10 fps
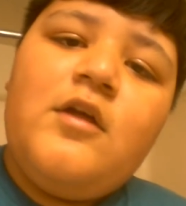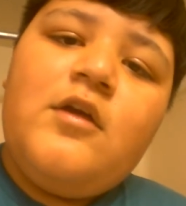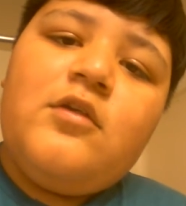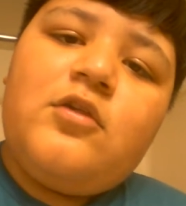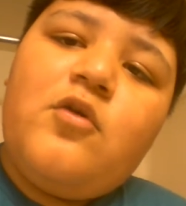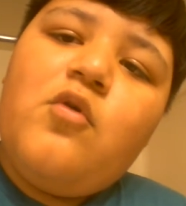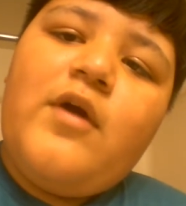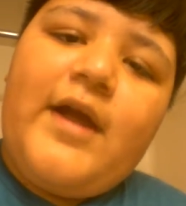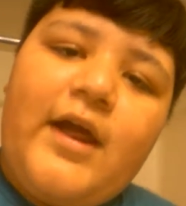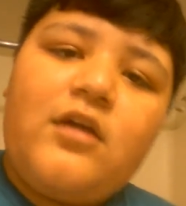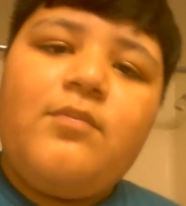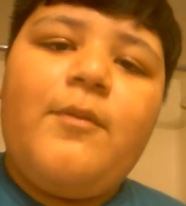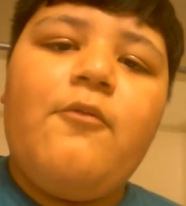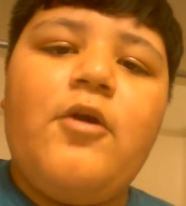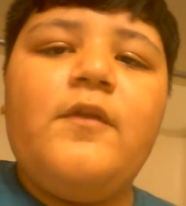school hacks
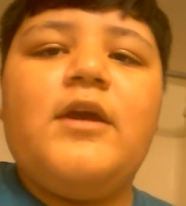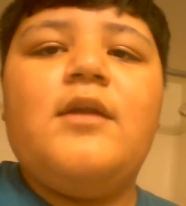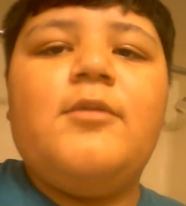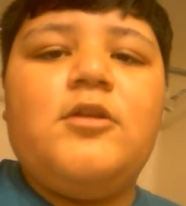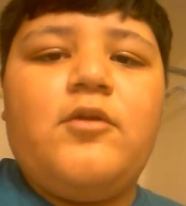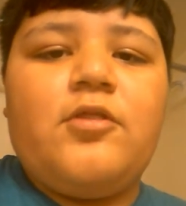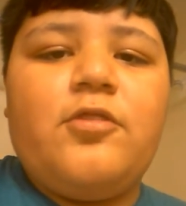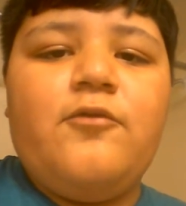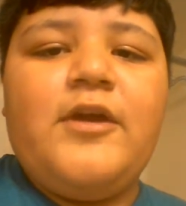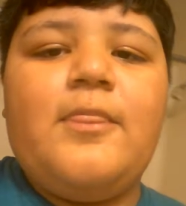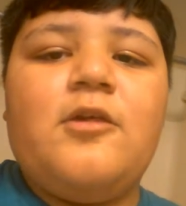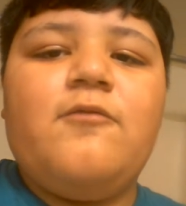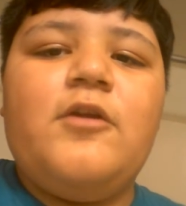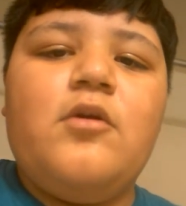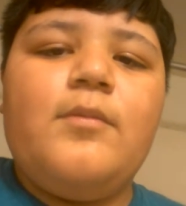but we're only gonna be doing three in this
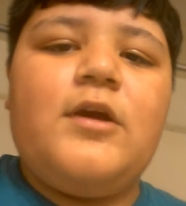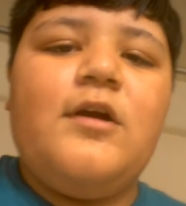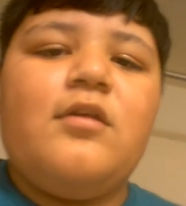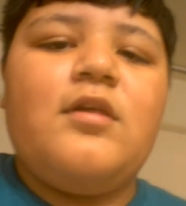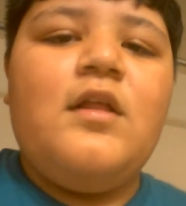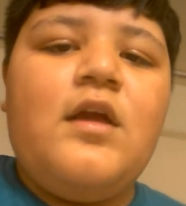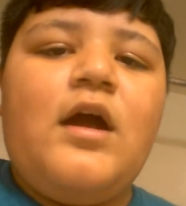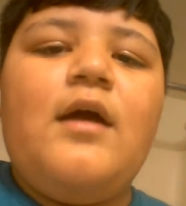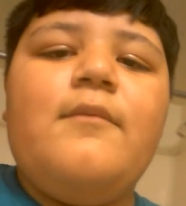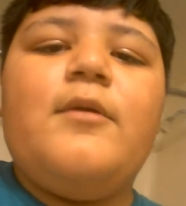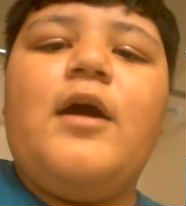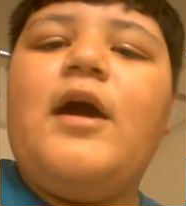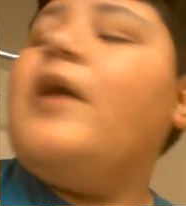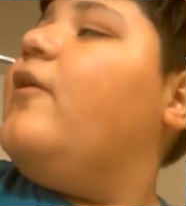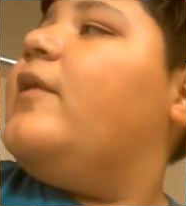video because I'm
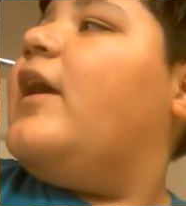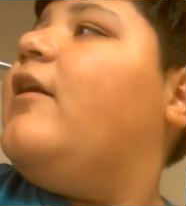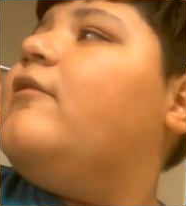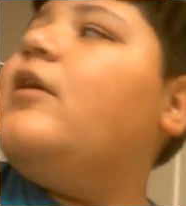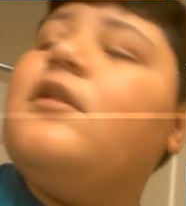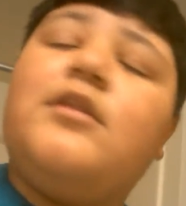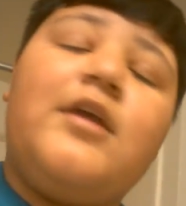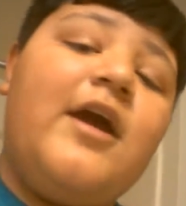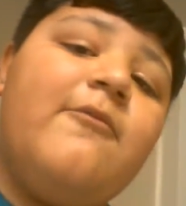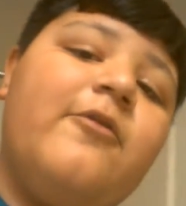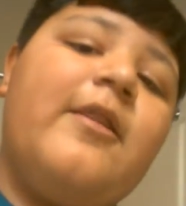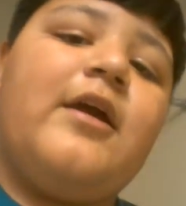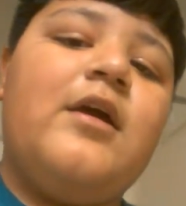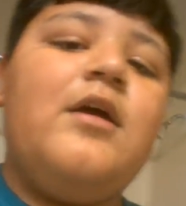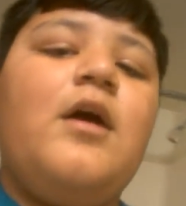I only have a uh, time for like
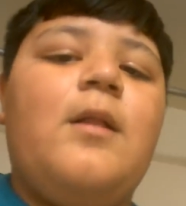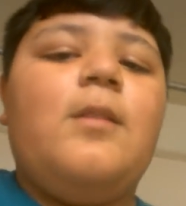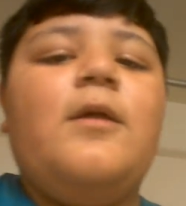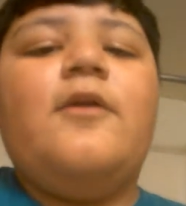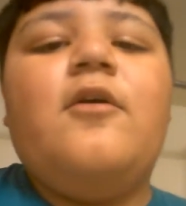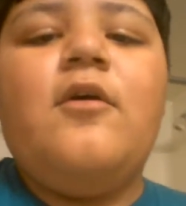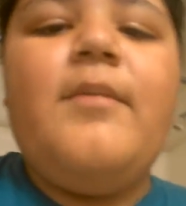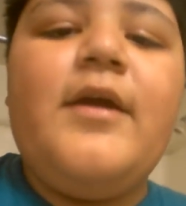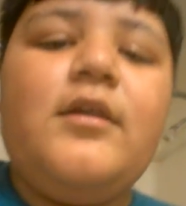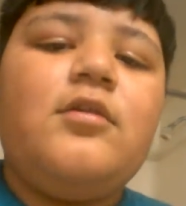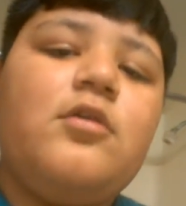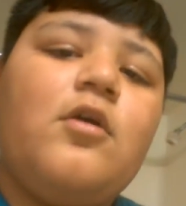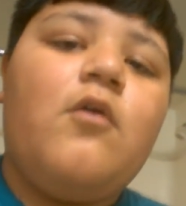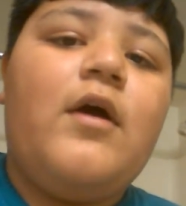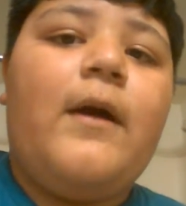a little bit
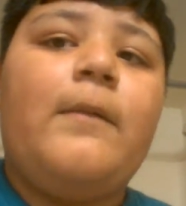so uh